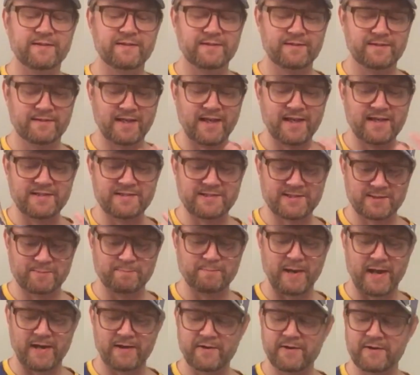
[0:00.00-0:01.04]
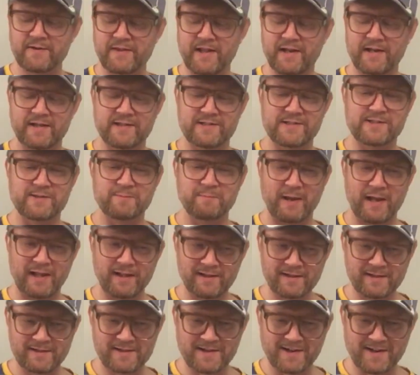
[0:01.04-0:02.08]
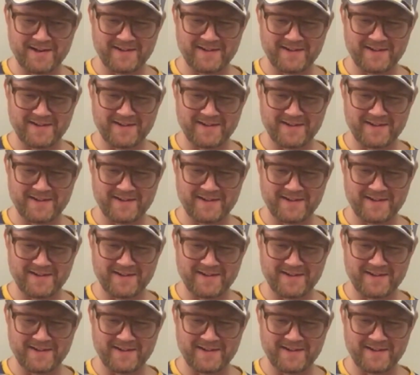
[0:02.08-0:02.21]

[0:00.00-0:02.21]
tastes better than it smelled.